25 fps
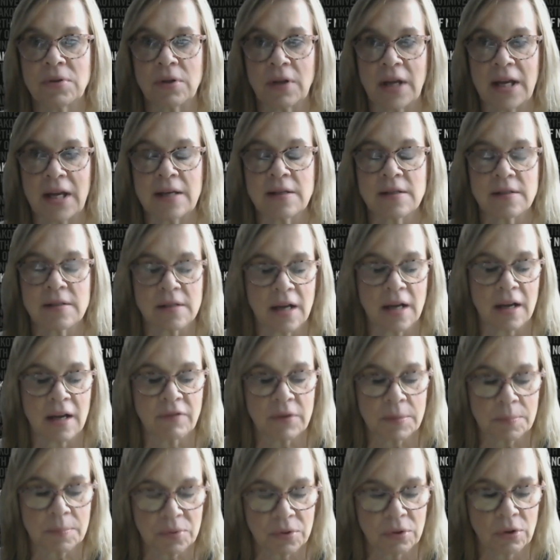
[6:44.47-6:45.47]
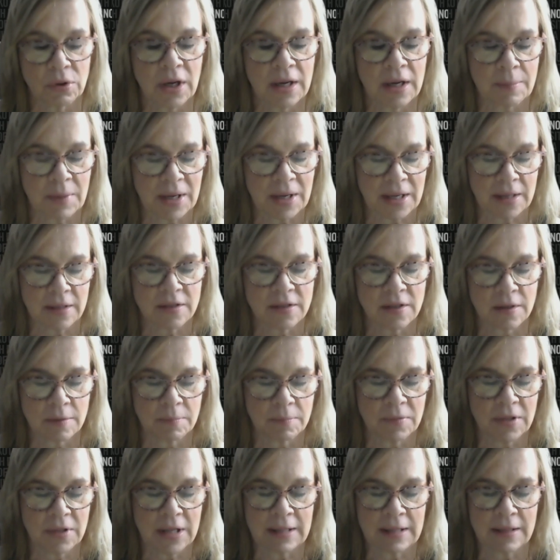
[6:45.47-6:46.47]
place of employment
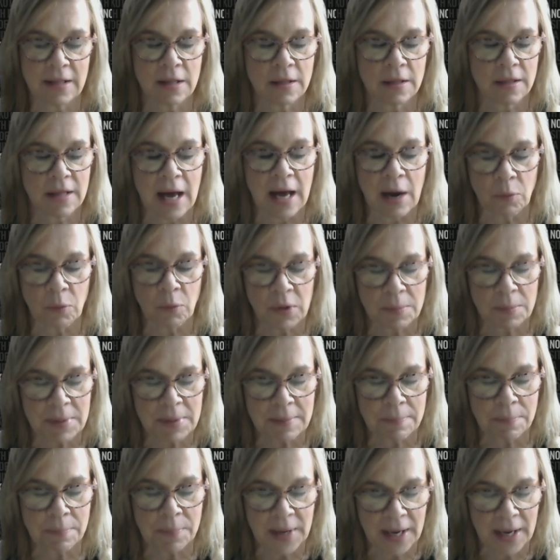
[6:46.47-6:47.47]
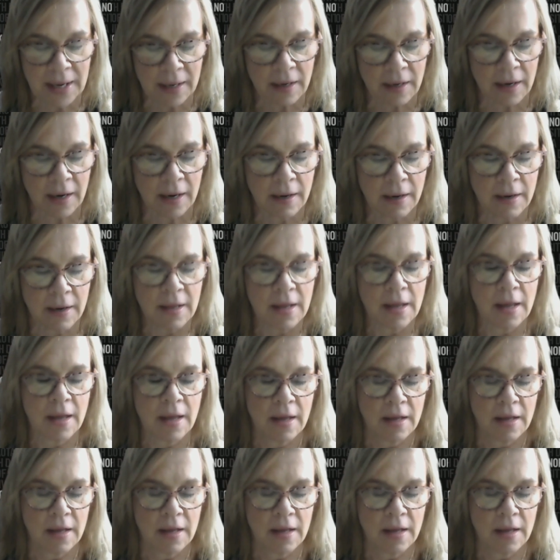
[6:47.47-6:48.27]
that they thought would be better.